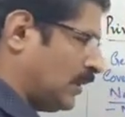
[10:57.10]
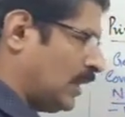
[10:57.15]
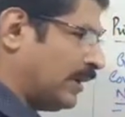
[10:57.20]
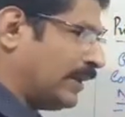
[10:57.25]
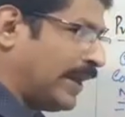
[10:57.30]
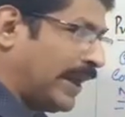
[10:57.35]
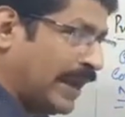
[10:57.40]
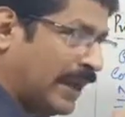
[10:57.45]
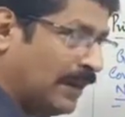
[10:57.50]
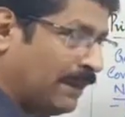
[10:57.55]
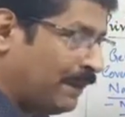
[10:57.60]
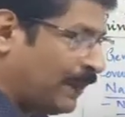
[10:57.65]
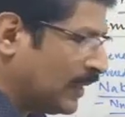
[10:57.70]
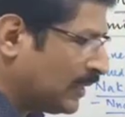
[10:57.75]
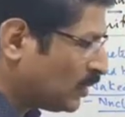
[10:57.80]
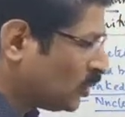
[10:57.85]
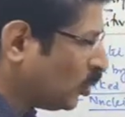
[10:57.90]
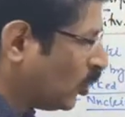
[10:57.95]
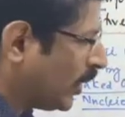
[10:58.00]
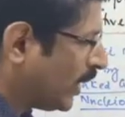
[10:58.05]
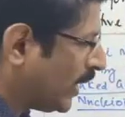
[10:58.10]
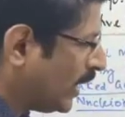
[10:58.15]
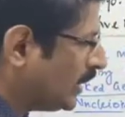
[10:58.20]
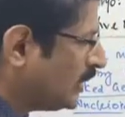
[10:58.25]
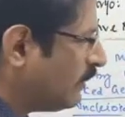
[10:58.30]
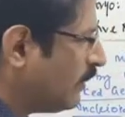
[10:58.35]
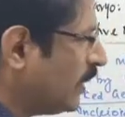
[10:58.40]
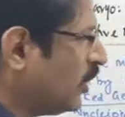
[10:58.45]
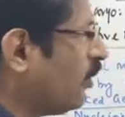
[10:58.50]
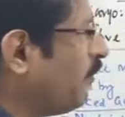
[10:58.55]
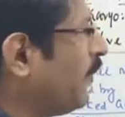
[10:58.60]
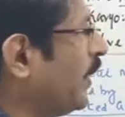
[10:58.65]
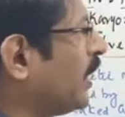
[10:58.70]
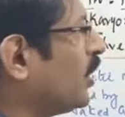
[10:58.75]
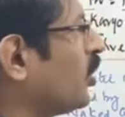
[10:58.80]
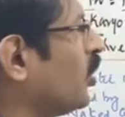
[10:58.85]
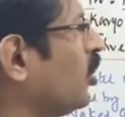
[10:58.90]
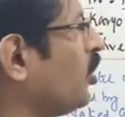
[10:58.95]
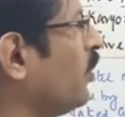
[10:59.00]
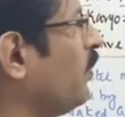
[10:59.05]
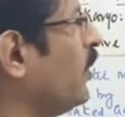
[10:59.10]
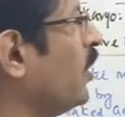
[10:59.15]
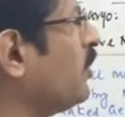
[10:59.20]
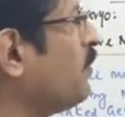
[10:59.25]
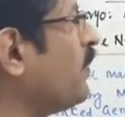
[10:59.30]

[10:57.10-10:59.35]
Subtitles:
9+2 arrangement of microtubules